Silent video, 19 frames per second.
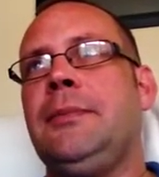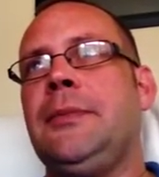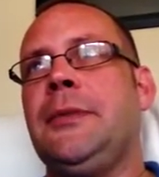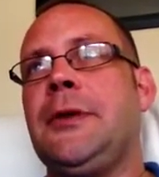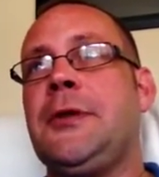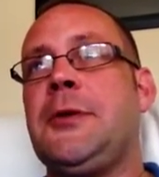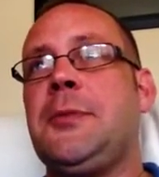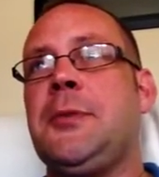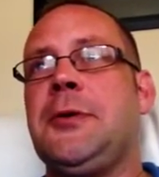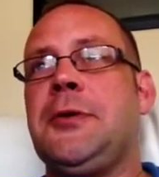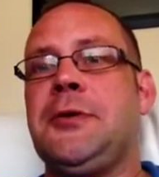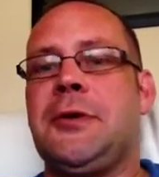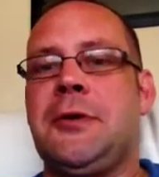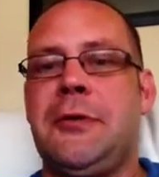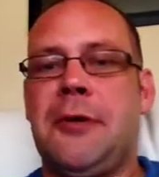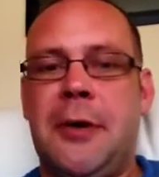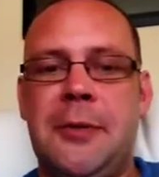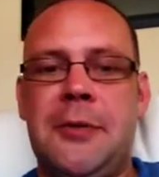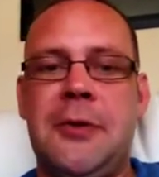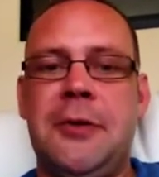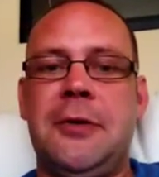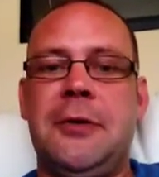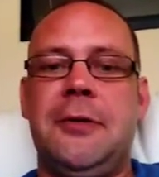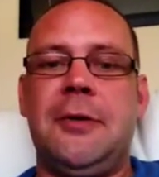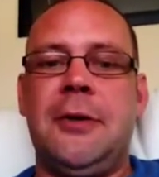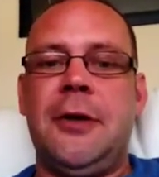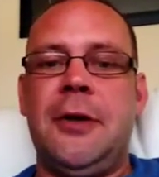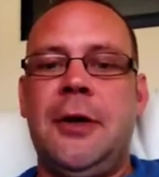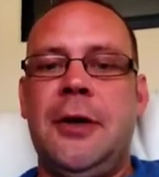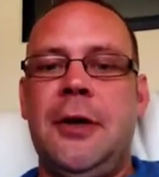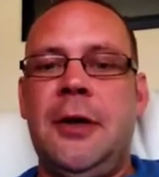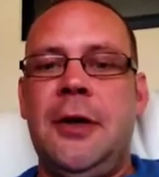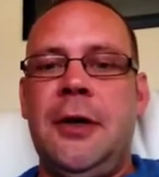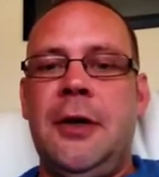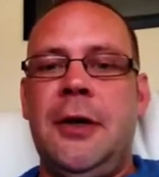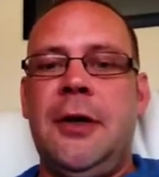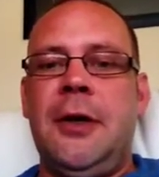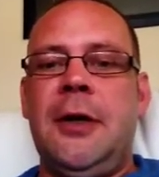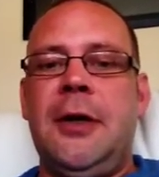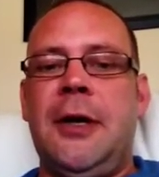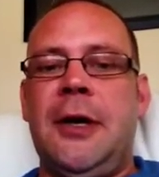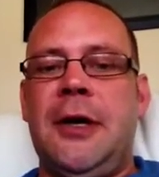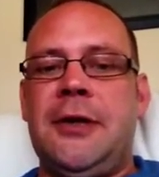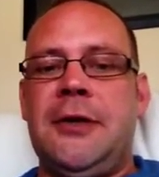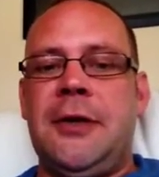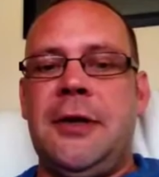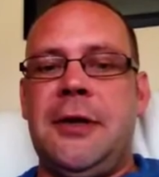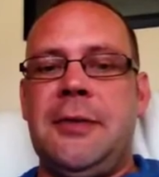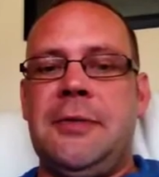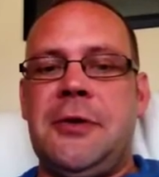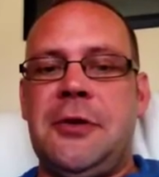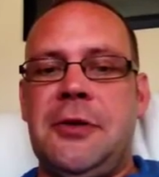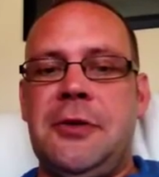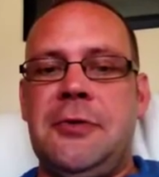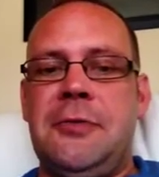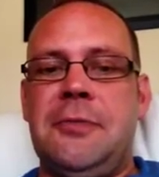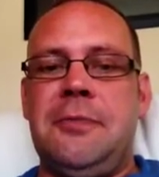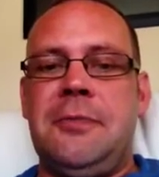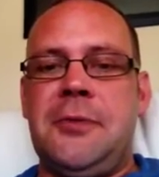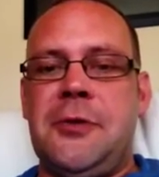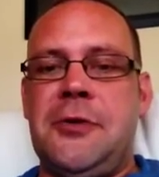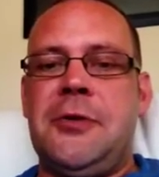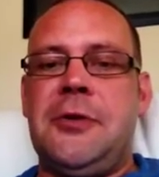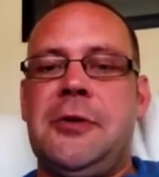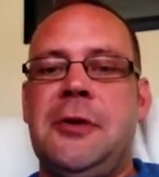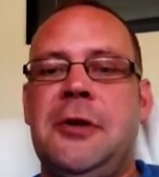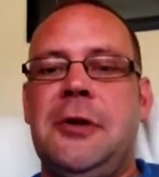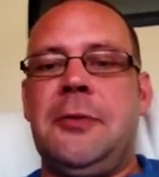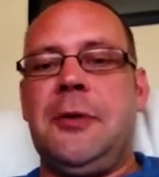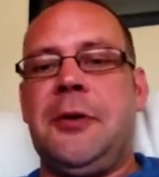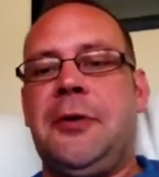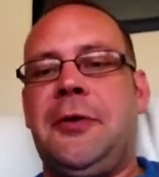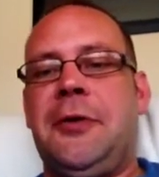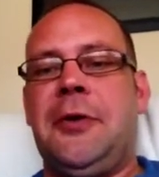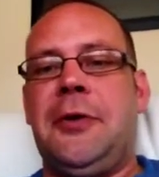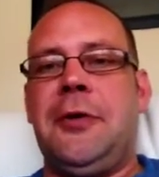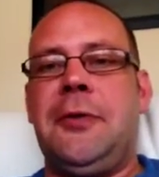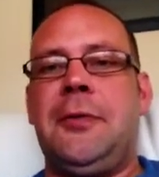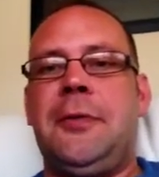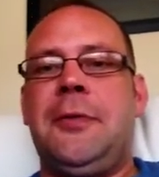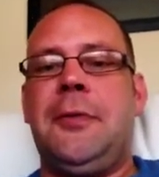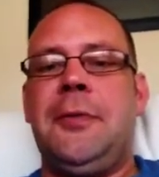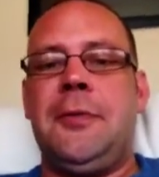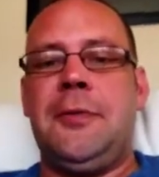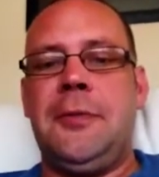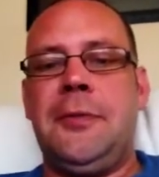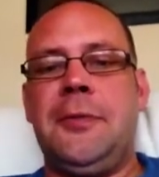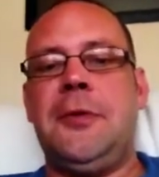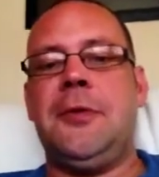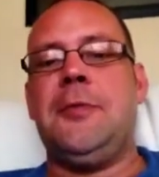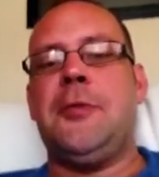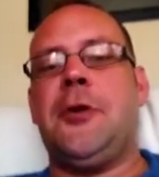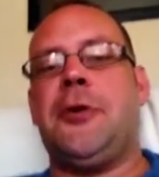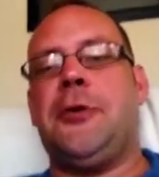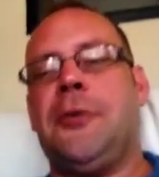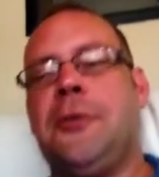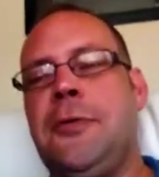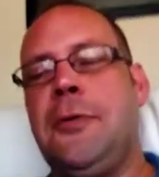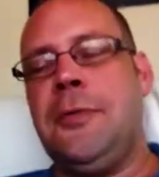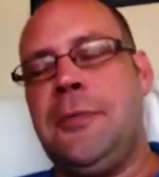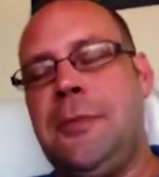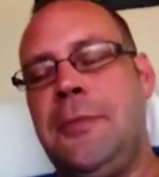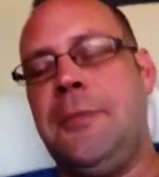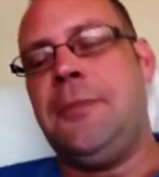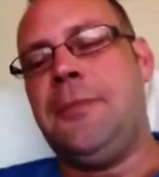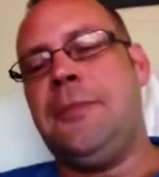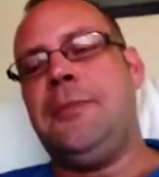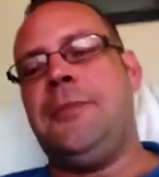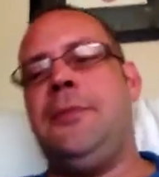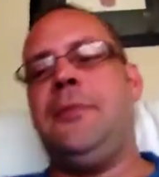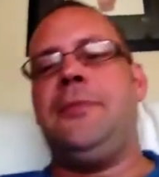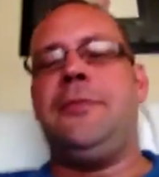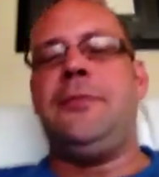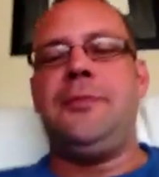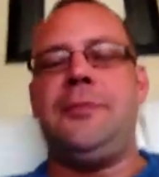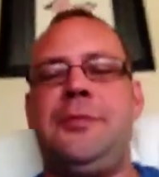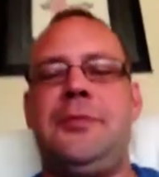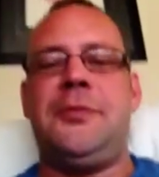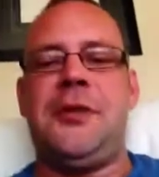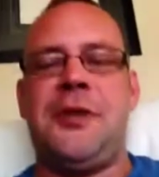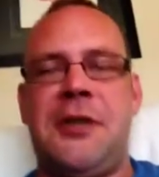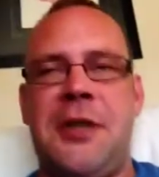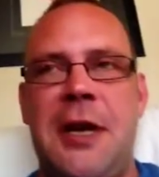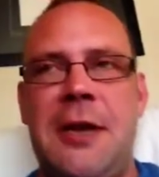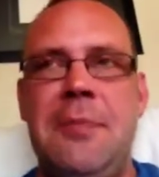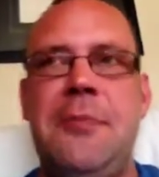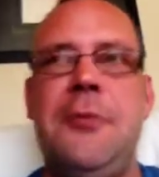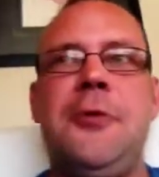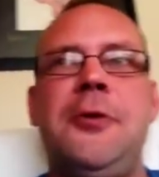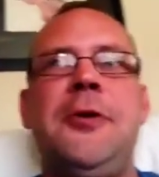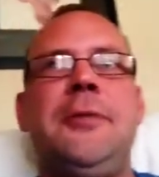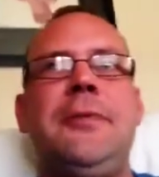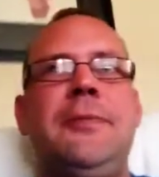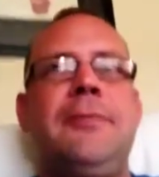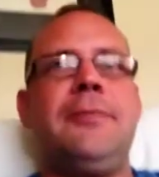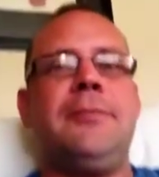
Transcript: Expose corruption. I'm still strongly with the moral standpoint.